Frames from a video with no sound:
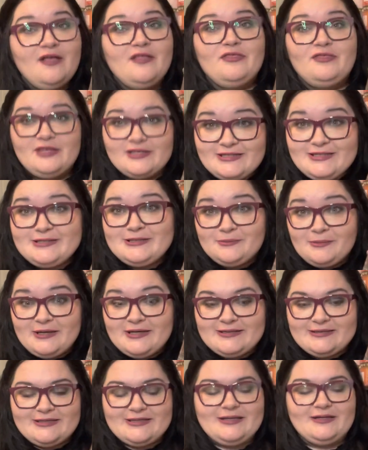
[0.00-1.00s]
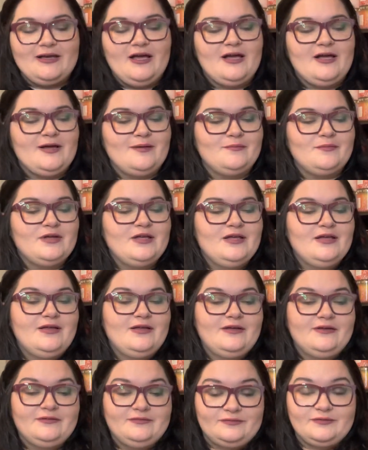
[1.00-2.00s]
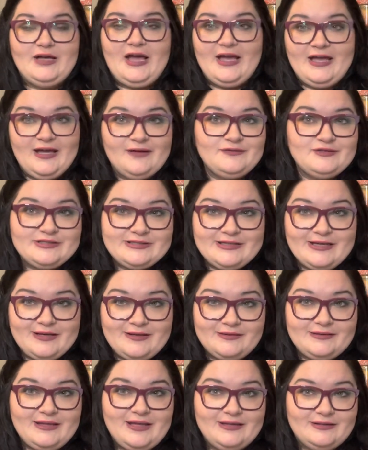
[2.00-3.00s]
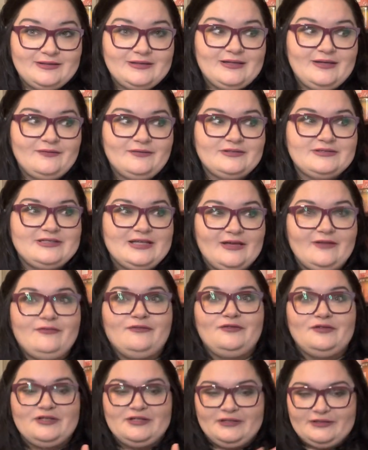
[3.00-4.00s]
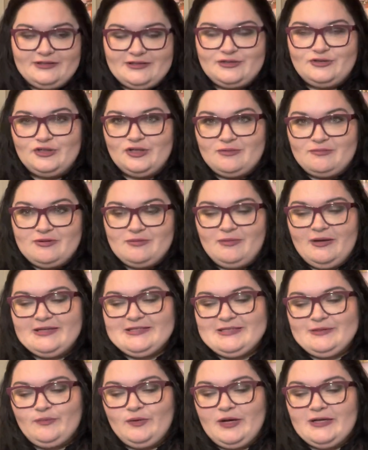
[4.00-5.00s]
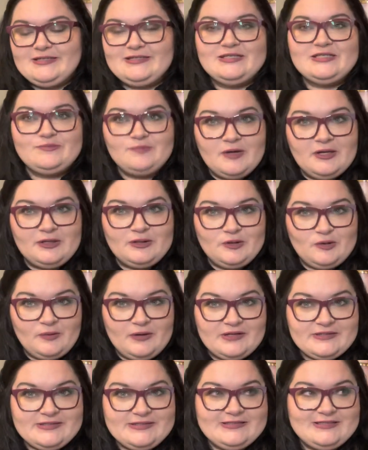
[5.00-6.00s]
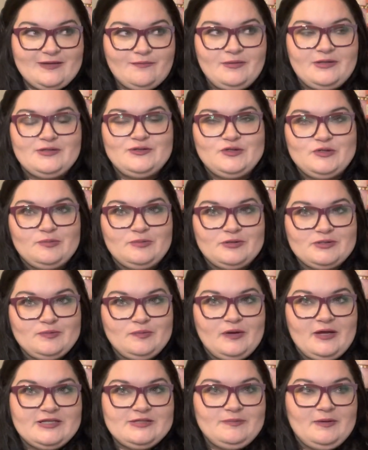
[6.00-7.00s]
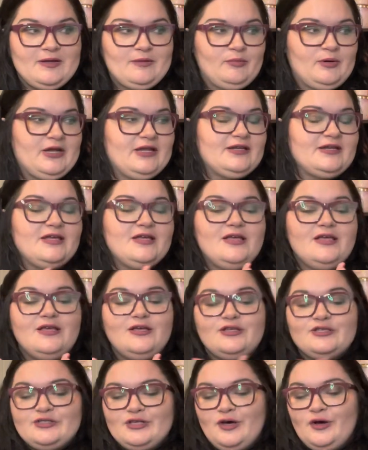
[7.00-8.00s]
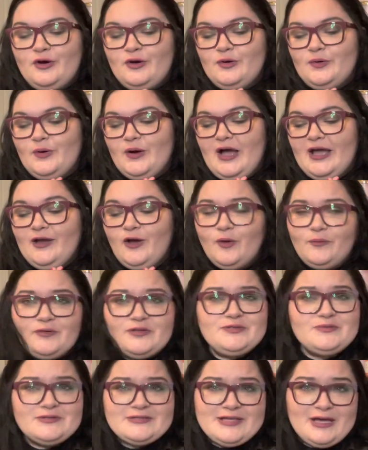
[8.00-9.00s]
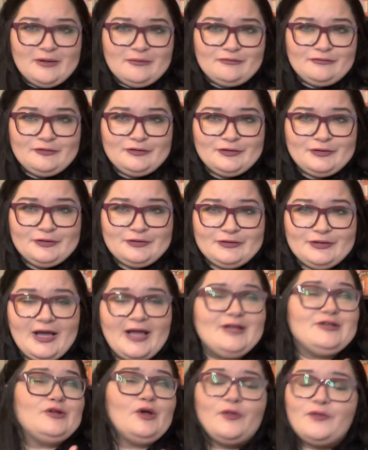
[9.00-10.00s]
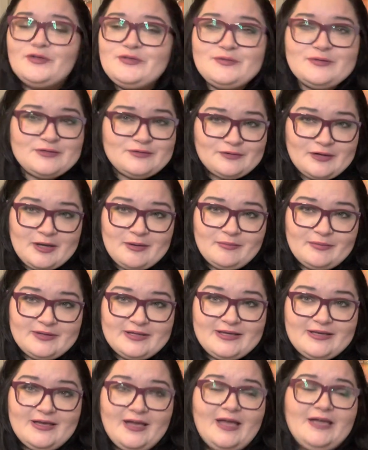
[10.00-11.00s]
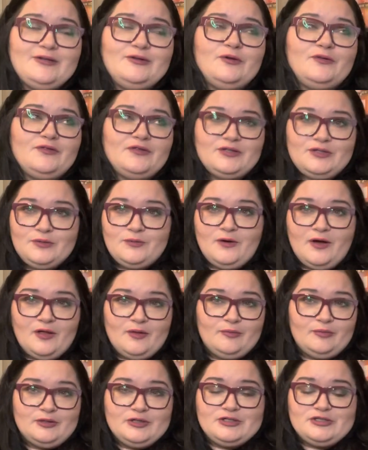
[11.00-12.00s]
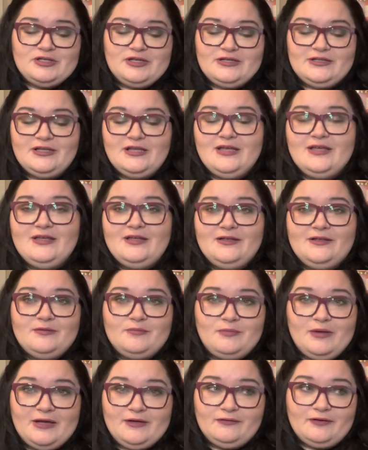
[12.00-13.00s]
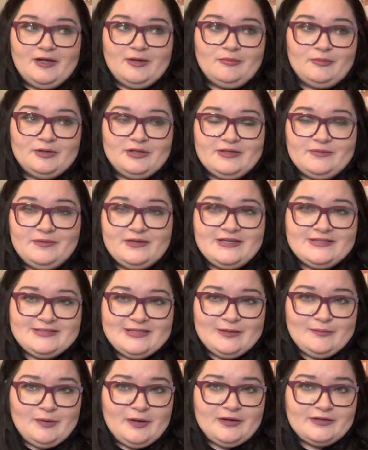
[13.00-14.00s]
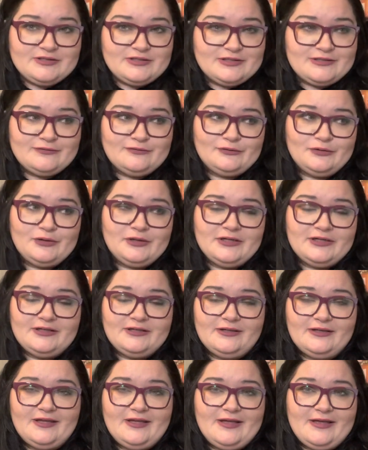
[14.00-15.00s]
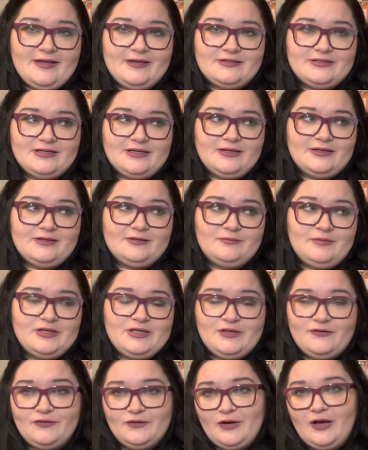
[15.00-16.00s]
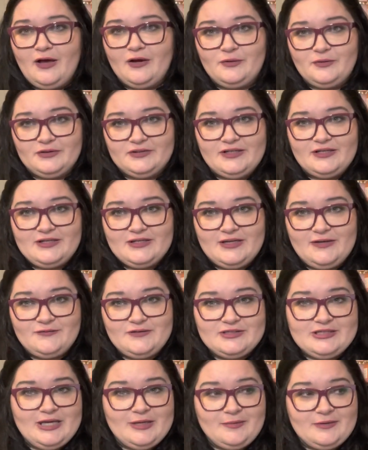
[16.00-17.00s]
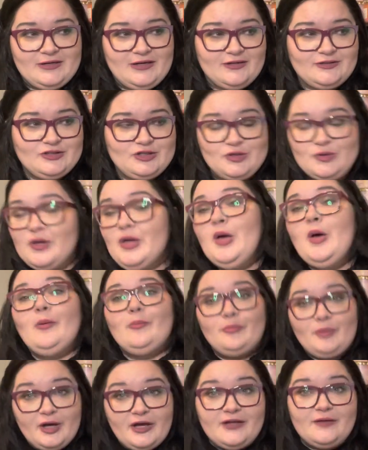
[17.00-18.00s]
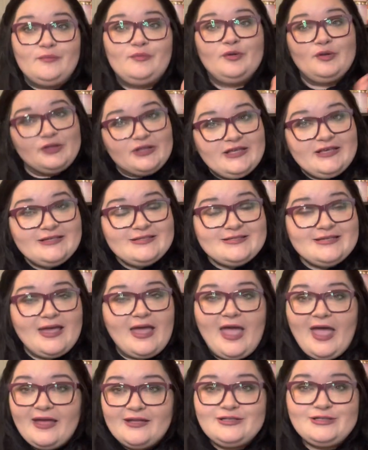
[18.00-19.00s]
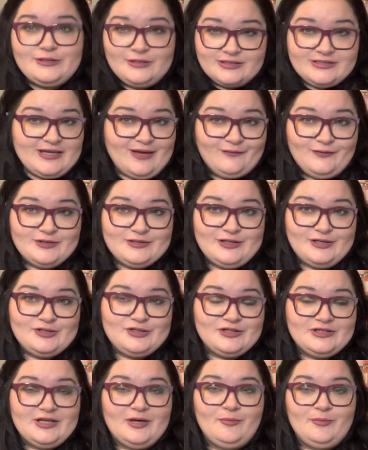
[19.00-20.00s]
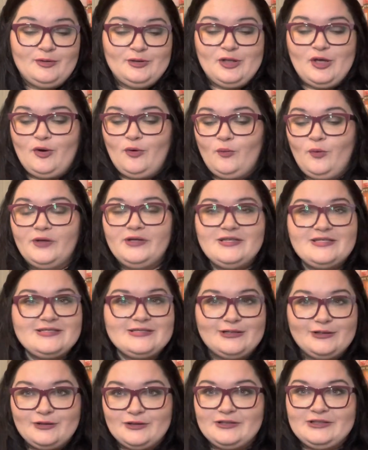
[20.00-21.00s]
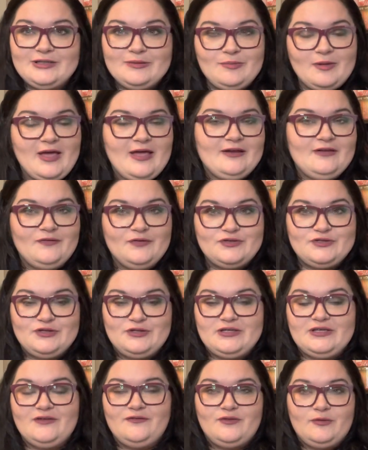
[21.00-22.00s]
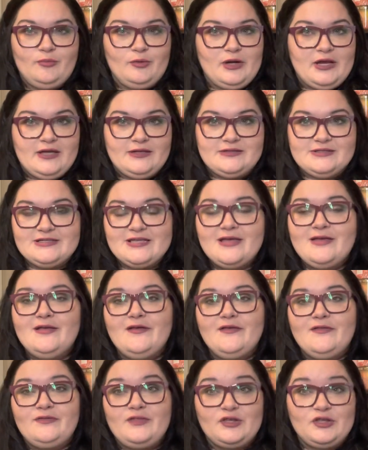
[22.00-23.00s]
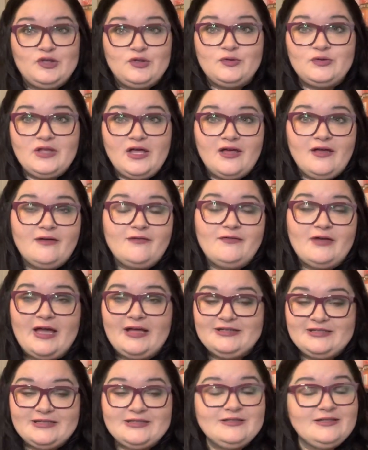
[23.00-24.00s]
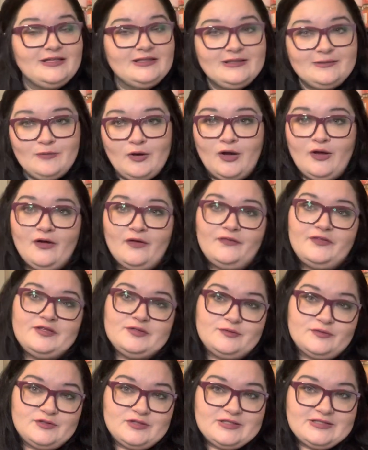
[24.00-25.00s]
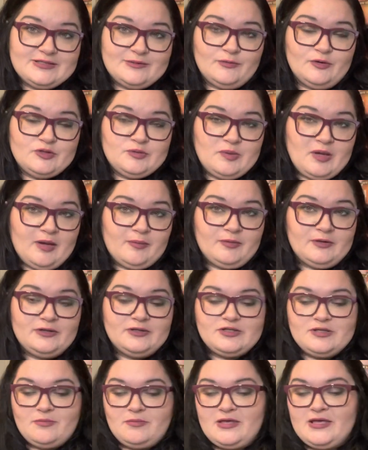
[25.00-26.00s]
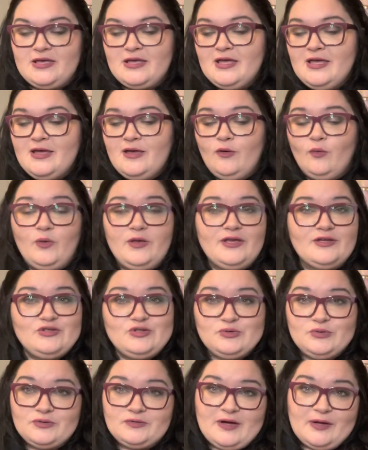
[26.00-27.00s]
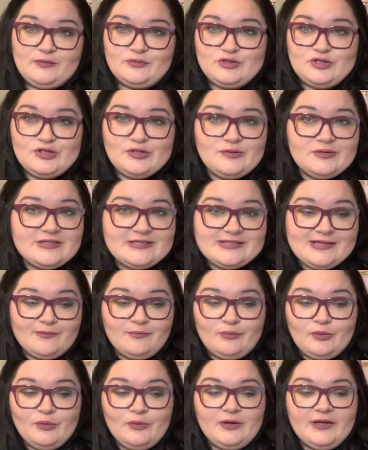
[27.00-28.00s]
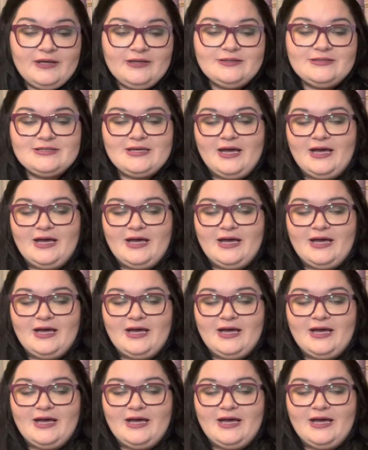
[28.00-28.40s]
This is amazing. Um, I have to say that that definitely took me by surprise. And it's been a little while since I've been super surprised by a brand. So I hope this was helpful. I know this was rambly. I know that you all appreciate my rambling because I apologize for it and uh, make you feel awkward like you have to tell me not to. But please add to this conversation down below. What is the good, the bad, and the sooty of the brands that you love. I didn't get them all. These were just the most popular to me. We could do a round two at some point.